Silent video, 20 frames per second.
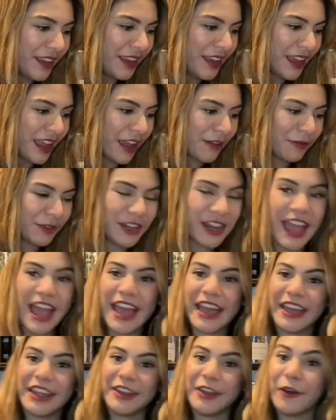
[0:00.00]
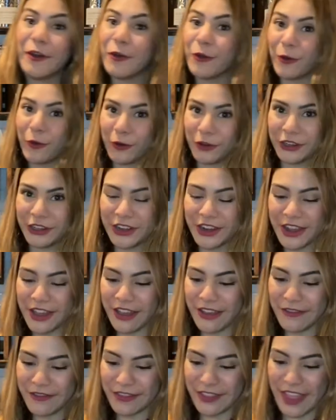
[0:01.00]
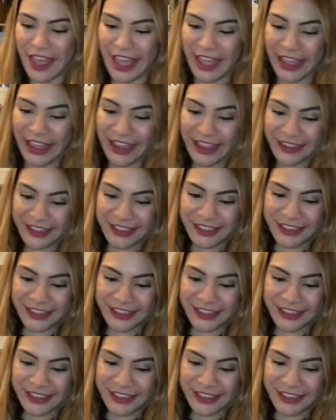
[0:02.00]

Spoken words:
I'm going to add 1/4 of that.